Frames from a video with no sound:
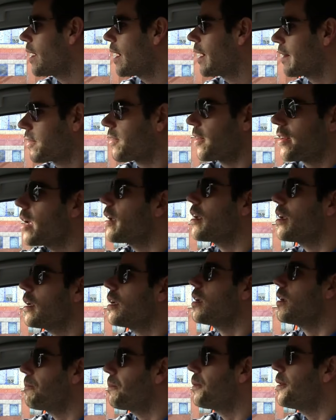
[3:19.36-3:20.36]
And they said,
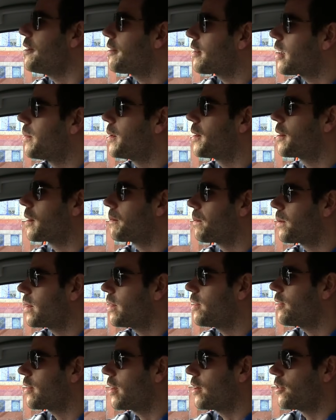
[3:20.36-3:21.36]
yeah, please come into the
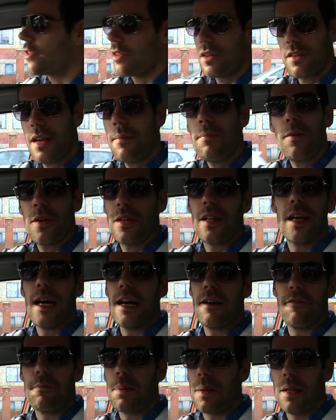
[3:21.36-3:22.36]
police station, because I'm not going to
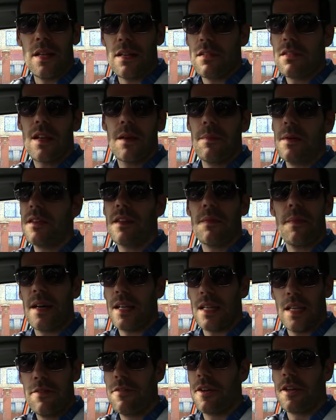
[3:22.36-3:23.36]
have police come into
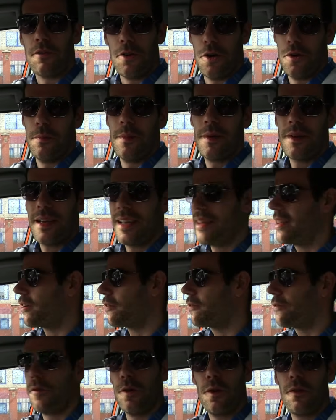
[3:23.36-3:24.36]
my living room in their
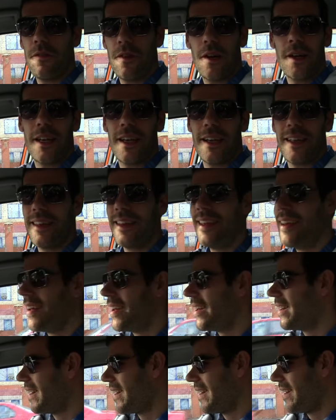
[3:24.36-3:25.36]
full fucking,
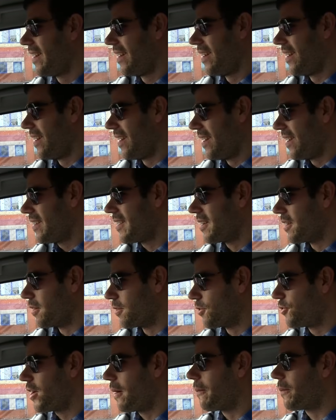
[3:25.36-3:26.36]
you
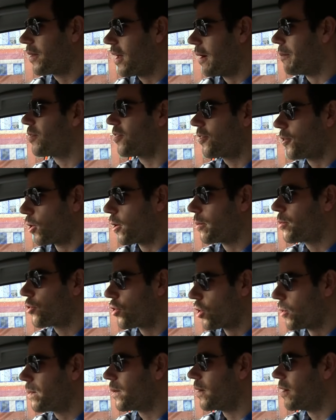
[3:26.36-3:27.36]
know, jumped up
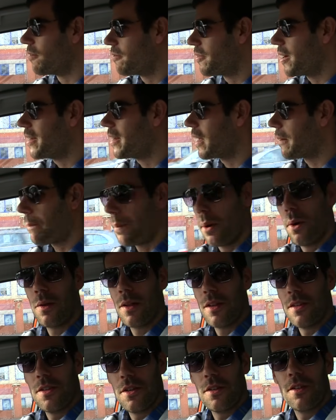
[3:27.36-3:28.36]
stormtrooper invading
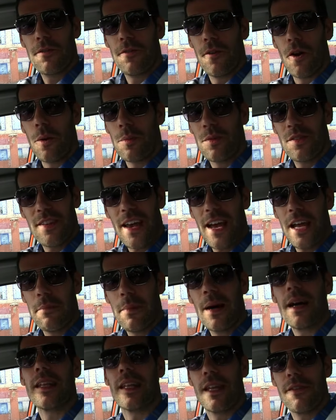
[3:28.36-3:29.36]
Poland uniform, sat in
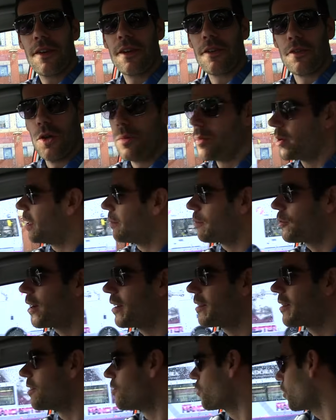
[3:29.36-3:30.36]
my living room when I'm
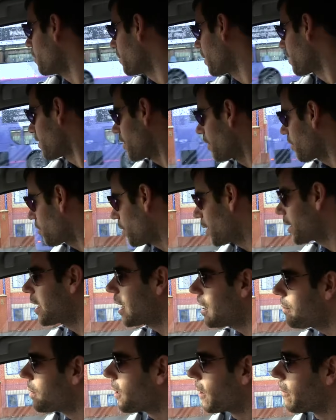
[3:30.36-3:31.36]
trying to enjoy myself. So I
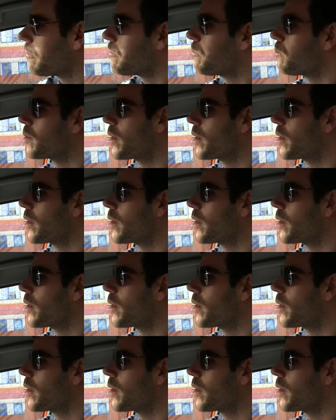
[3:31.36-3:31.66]
came here.